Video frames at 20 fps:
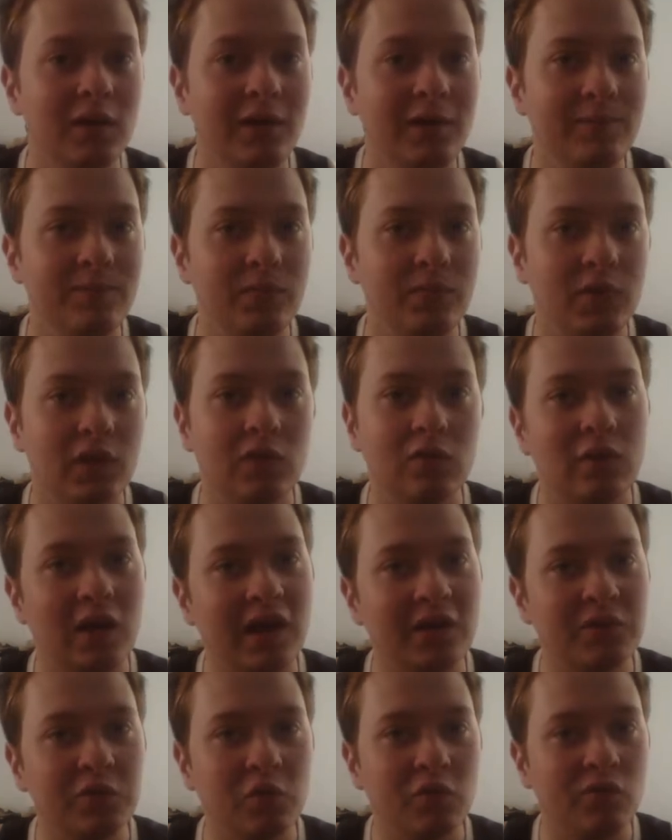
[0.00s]
You know, I
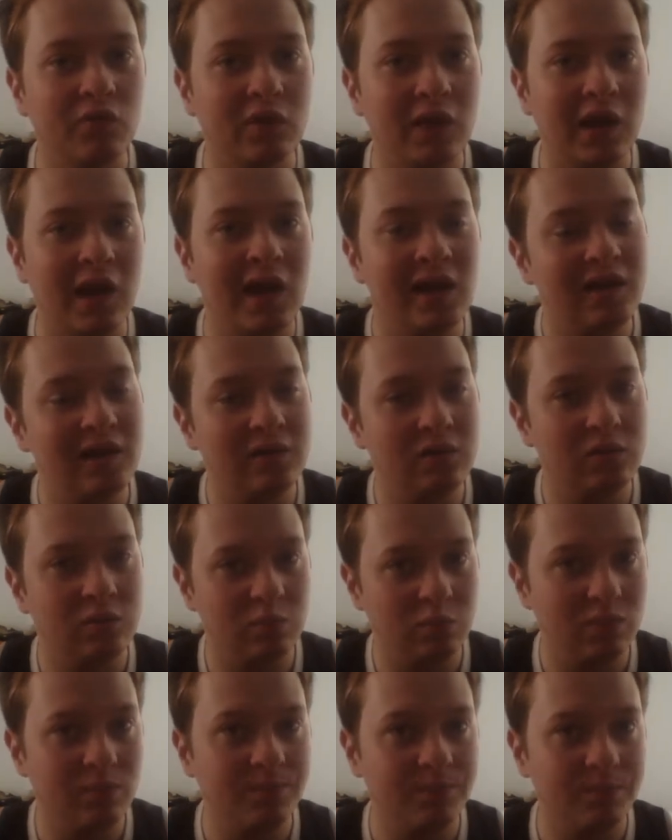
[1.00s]
don't, I,
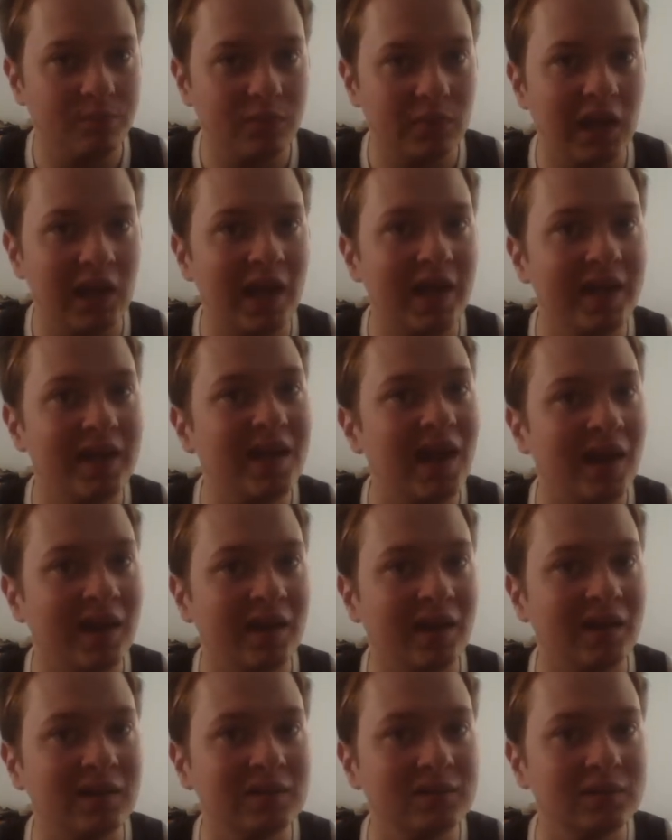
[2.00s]
I like
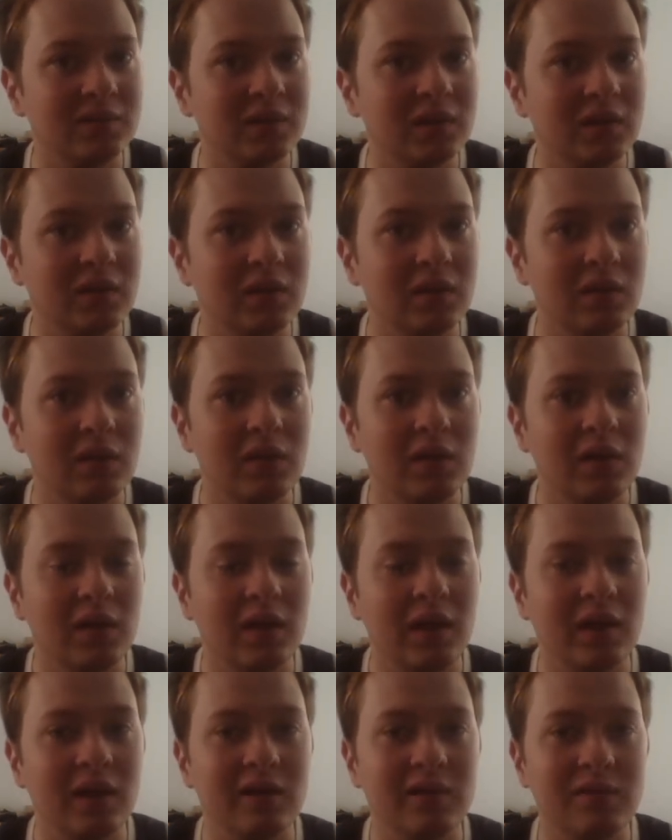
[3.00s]
Agger.
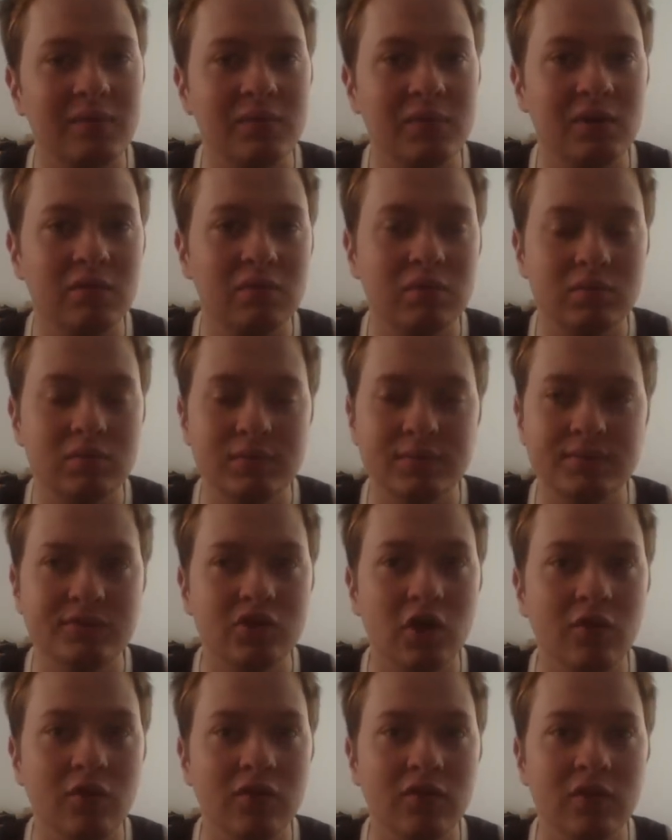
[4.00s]
Um,
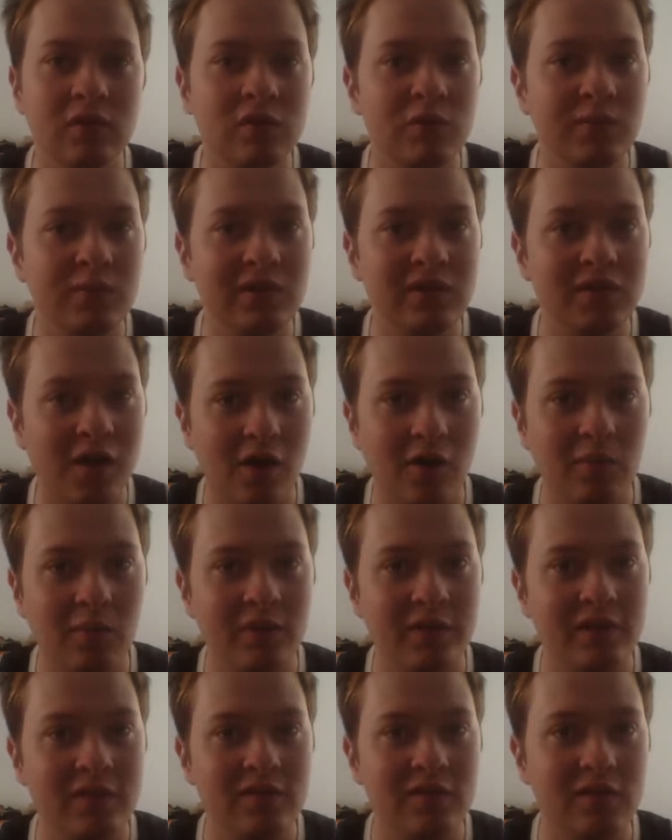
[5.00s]
Johnson's been
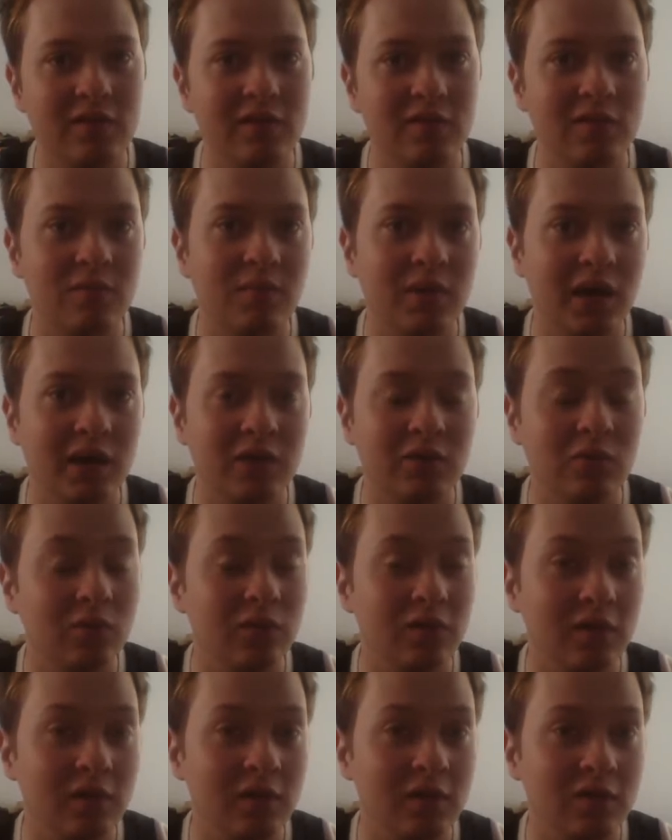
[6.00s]
terrible this season, but I
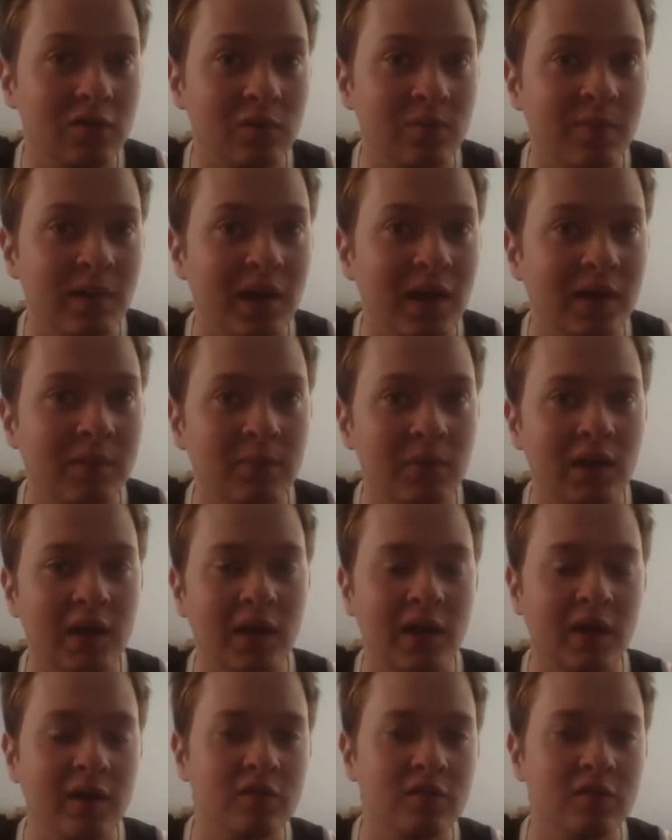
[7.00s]
don't think he's a bad player.